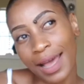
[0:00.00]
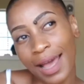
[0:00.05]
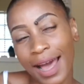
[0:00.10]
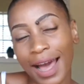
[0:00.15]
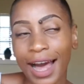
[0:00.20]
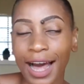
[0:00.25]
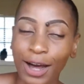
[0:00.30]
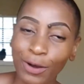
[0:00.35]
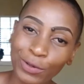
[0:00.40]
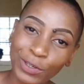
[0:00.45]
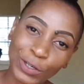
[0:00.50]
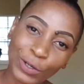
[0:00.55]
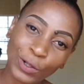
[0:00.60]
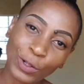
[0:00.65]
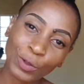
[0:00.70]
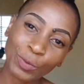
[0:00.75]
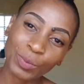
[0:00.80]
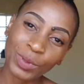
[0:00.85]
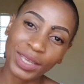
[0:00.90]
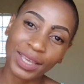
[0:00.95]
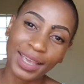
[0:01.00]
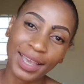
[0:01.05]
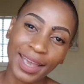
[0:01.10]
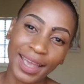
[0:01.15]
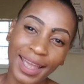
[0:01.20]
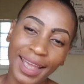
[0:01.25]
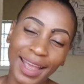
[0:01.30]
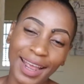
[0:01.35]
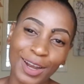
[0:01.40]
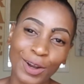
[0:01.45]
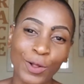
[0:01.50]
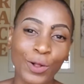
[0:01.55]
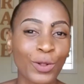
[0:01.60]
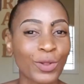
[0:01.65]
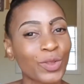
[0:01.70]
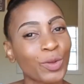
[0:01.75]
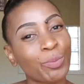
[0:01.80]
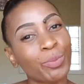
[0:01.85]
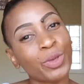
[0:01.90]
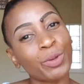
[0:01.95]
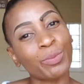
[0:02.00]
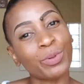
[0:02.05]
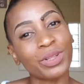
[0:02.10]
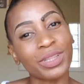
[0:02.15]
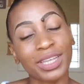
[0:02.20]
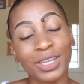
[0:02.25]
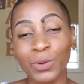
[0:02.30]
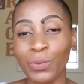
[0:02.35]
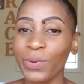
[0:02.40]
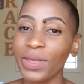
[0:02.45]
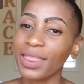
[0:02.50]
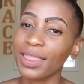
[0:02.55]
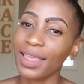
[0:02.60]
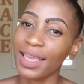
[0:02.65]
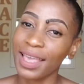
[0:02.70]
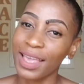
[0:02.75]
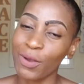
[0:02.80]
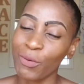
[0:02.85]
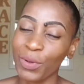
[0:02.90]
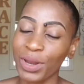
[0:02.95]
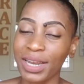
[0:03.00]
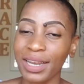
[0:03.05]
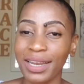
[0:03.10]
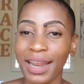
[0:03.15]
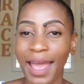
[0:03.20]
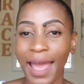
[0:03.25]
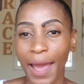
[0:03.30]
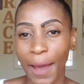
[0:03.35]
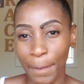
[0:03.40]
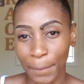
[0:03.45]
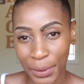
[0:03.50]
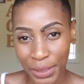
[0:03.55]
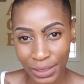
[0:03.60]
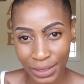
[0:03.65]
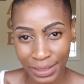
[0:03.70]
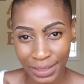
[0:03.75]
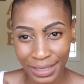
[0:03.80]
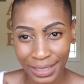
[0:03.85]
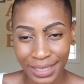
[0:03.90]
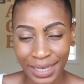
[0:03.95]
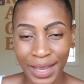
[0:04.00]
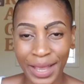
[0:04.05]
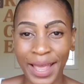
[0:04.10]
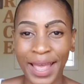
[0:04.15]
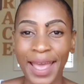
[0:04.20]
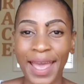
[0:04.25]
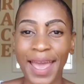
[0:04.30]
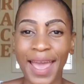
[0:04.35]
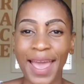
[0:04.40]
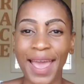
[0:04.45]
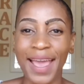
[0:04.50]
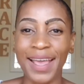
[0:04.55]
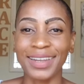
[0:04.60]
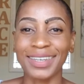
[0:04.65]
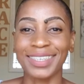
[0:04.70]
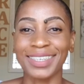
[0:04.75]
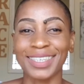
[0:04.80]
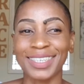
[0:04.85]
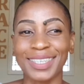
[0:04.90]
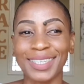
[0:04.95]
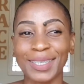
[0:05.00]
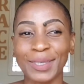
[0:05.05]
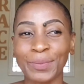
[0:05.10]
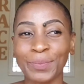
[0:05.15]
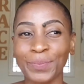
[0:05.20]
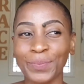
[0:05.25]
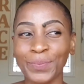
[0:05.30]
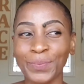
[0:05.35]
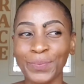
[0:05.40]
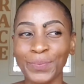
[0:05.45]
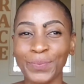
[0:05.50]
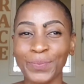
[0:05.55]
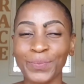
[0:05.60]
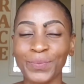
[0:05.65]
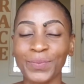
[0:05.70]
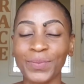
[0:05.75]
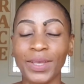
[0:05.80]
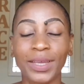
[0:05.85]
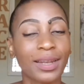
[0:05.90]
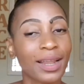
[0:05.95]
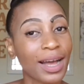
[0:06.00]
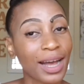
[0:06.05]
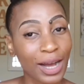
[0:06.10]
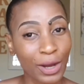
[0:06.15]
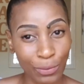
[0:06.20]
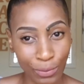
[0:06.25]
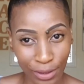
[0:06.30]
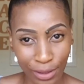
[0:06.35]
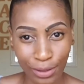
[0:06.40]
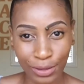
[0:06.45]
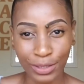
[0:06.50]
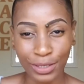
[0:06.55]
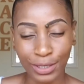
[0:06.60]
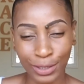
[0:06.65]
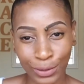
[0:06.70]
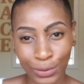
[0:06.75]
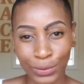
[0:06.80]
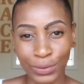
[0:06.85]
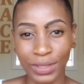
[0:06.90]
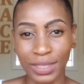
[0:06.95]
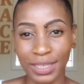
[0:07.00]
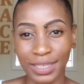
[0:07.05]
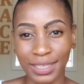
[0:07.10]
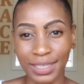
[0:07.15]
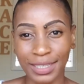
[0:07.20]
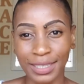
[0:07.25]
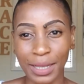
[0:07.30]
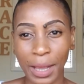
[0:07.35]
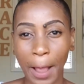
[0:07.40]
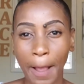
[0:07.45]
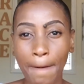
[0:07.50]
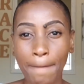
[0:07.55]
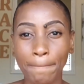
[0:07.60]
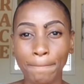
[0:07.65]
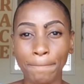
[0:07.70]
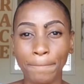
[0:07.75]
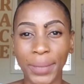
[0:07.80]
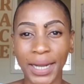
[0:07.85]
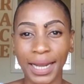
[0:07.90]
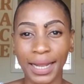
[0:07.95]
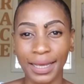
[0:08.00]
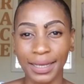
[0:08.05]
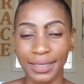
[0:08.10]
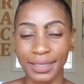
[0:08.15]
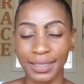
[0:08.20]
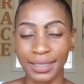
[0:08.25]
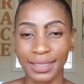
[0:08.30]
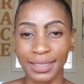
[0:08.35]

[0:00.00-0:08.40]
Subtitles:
how it all began, all the people that were there when it happened, and how we got to this place.